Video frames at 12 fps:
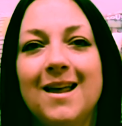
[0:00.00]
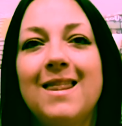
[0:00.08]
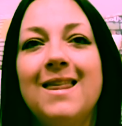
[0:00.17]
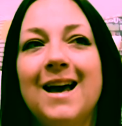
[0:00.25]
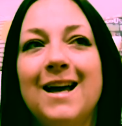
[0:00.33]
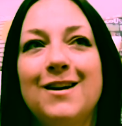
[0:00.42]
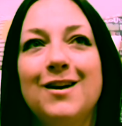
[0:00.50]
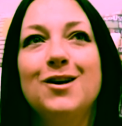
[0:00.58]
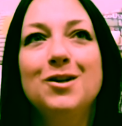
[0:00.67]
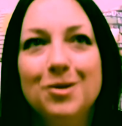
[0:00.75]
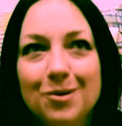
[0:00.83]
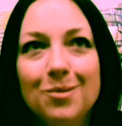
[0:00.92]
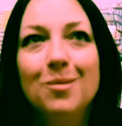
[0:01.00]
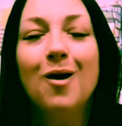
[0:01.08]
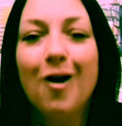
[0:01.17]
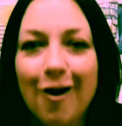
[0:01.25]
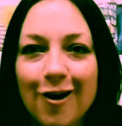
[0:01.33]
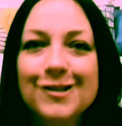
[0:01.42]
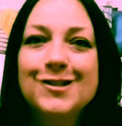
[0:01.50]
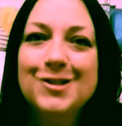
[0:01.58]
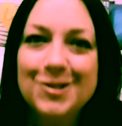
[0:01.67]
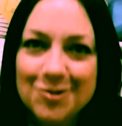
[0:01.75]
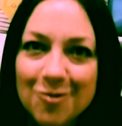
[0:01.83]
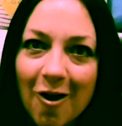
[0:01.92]
that you are
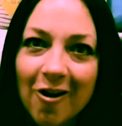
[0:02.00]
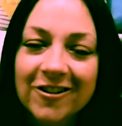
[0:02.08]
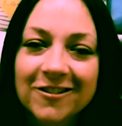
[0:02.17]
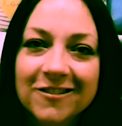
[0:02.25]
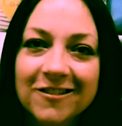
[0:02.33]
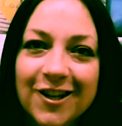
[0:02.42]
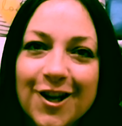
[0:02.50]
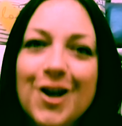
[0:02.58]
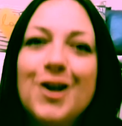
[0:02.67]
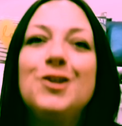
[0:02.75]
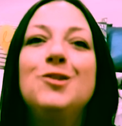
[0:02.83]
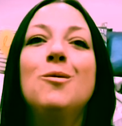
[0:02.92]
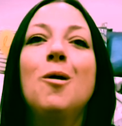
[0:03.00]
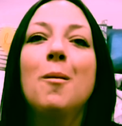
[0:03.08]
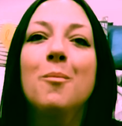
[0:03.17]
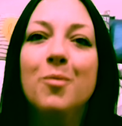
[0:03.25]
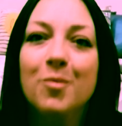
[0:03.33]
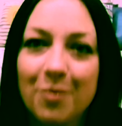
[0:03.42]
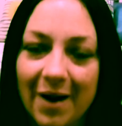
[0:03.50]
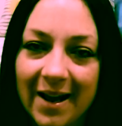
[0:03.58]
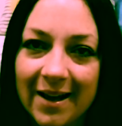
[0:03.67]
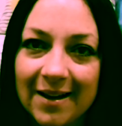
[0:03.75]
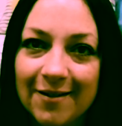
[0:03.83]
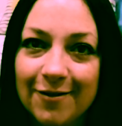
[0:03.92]
strong, you are
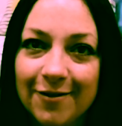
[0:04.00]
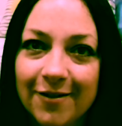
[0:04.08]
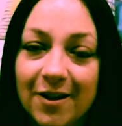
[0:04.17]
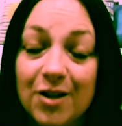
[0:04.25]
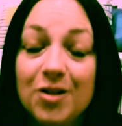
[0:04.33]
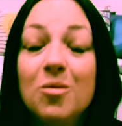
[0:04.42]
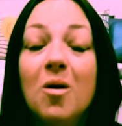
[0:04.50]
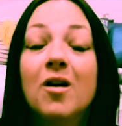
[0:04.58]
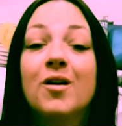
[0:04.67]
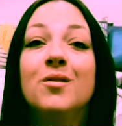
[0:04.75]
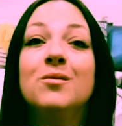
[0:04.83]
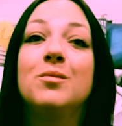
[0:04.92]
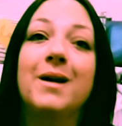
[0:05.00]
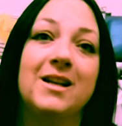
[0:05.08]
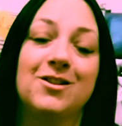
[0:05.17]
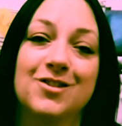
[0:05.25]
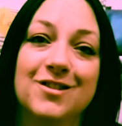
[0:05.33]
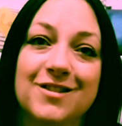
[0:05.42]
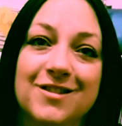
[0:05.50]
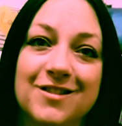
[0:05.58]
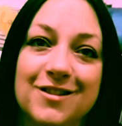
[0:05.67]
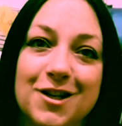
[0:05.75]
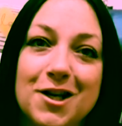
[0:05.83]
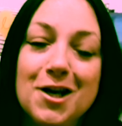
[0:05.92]
brave, you are courageous.
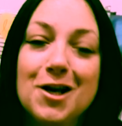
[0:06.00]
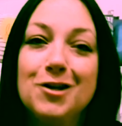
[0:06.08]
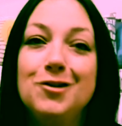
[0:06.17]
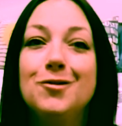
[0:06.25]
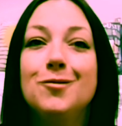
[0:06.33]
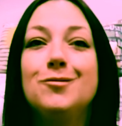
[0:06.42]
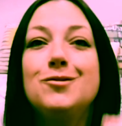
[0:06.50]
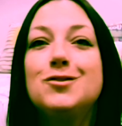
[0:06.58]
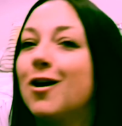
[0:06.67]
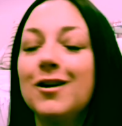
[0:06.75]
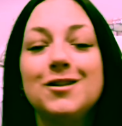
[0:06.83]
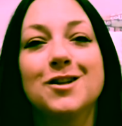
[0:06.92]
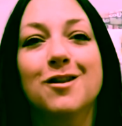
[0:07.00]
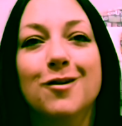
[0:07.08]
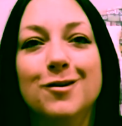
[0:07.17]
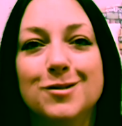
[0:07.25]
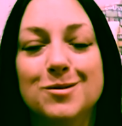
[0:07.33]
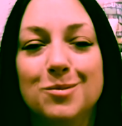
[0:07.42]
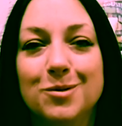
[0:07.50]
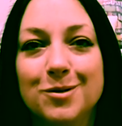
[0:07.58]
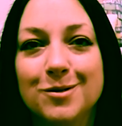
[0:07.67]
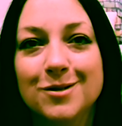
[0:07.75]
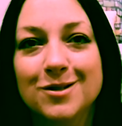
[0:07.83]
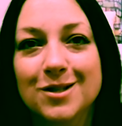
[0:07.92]
You doctor those
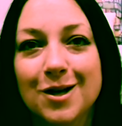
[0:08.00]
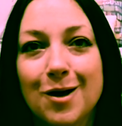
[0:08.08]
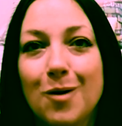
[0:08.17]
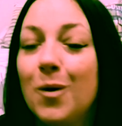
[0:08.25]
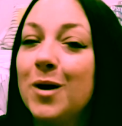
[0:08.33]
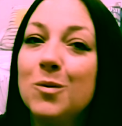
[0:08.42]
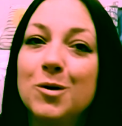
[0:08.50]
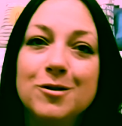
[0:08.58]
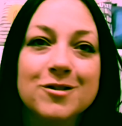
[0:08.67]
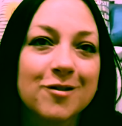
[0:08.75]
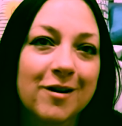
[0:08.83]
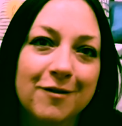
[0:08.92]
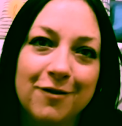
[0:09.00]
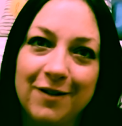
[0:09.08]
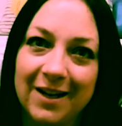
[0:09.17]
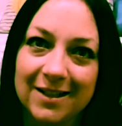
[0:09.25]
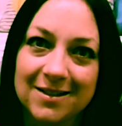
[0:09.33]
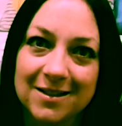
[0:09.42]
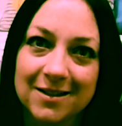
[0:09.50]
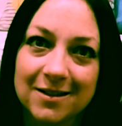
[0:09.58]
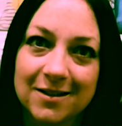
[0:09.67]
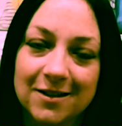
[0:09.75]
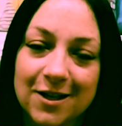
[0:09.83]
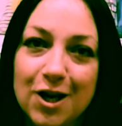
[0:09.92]
wounds when wounds are inflicted.
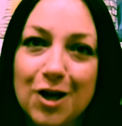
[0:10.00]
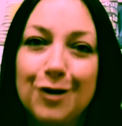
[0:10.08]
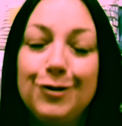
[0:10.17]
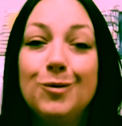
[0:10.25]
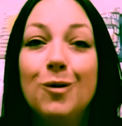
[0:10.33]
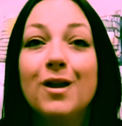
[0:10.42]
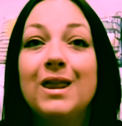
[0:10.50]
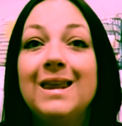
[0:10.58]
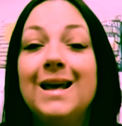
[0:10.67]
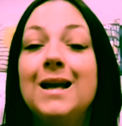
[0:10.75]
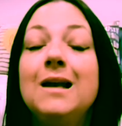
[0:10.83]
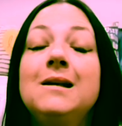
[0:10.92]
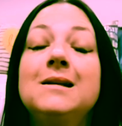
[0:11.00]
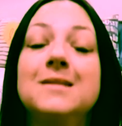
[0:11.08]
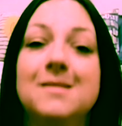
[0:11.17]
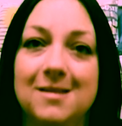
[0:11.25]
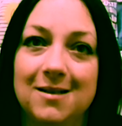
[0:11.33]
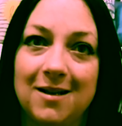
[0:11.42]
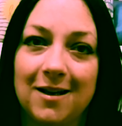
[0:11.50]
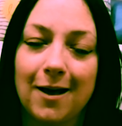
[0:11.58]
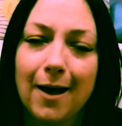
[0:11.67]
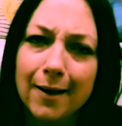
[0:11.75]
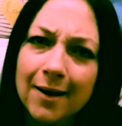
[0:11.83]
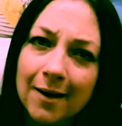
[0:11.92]
You are there listening
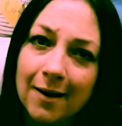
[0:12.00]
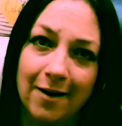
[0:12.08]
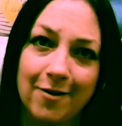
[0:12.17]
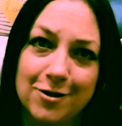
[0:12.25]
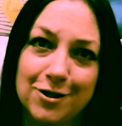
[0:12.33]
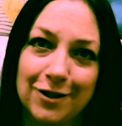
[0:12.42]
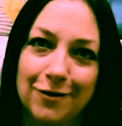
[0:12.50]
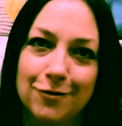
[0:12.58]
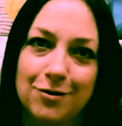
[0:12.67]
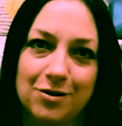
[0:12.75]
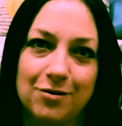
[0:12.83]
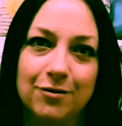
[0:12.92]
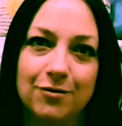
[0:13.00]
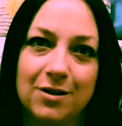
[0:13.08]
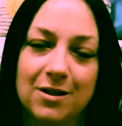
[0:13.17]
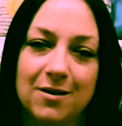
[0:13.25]
and encouraging your children.